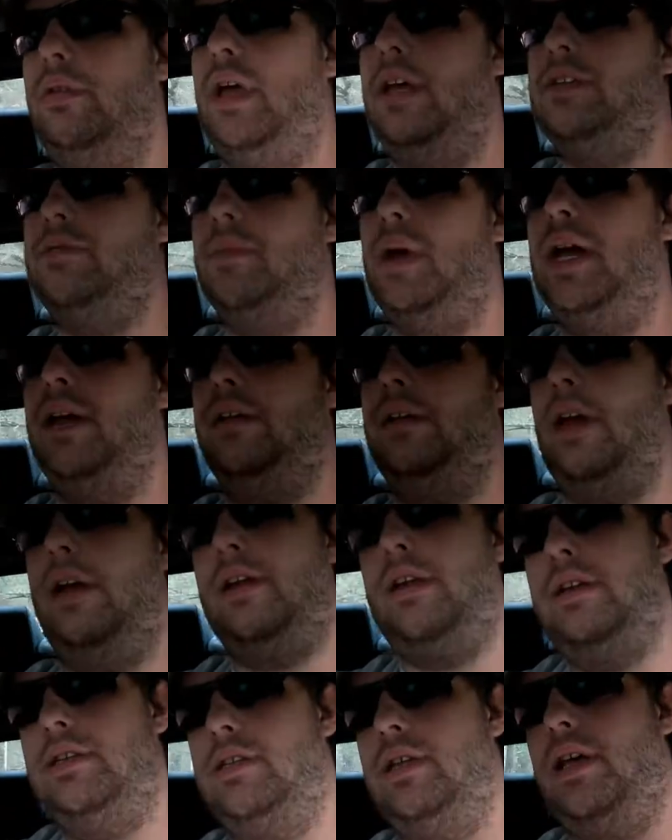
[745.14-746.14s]
that's
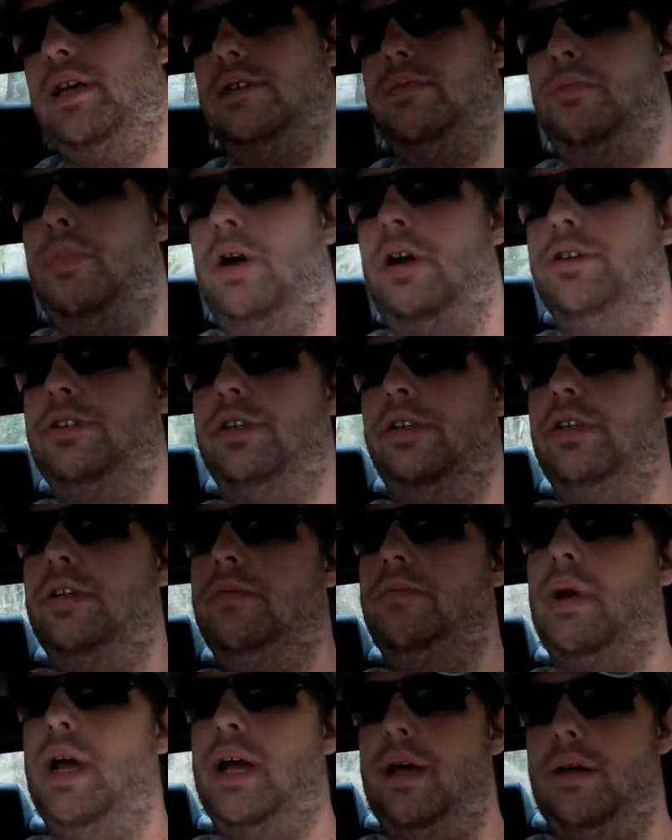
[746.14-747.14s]
I guess that's
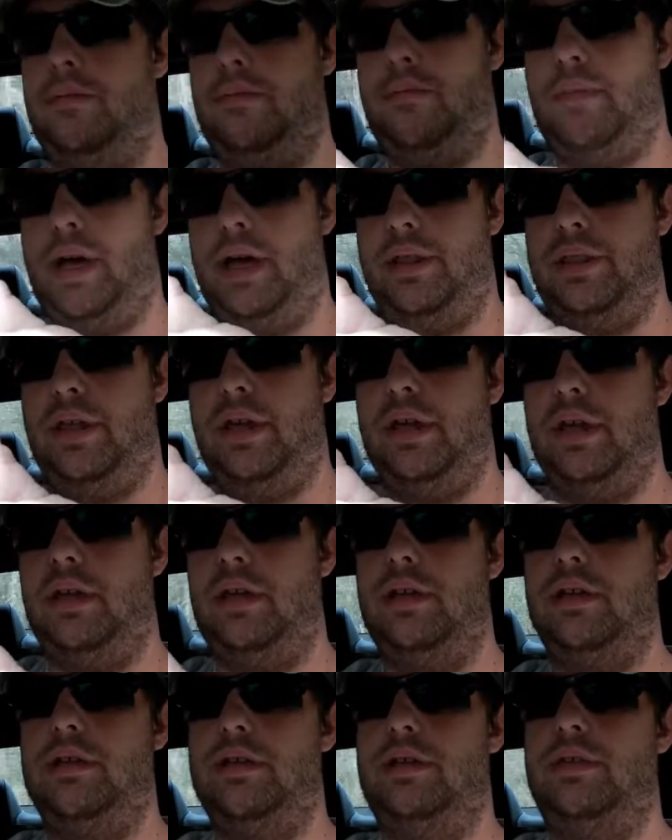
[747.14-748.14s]
partially my
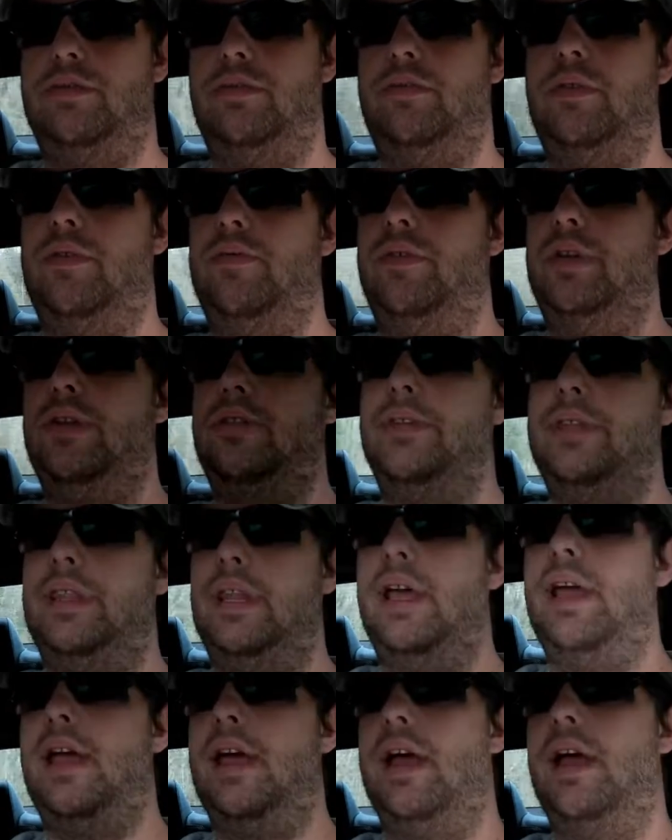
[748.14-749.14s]
thing, is
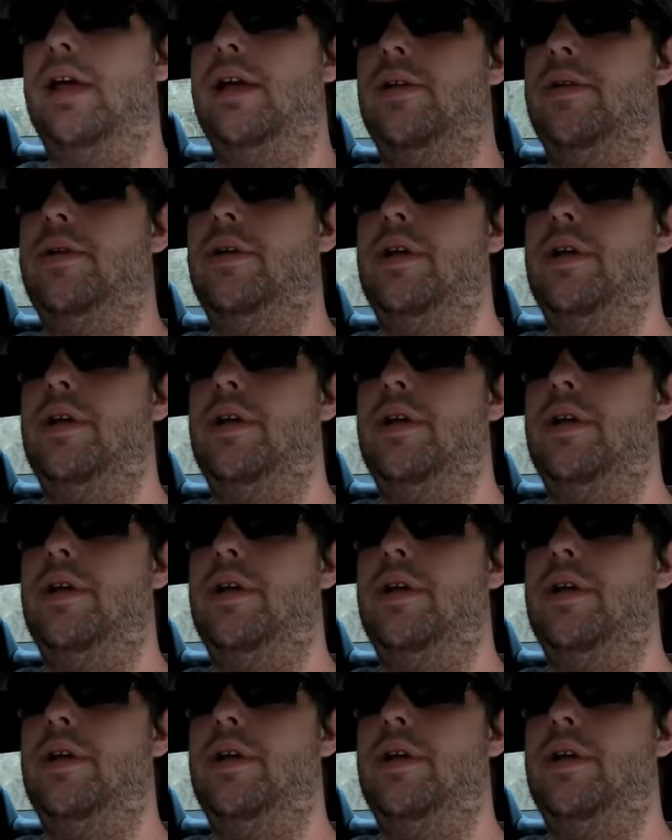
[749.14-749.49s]
reviewing that.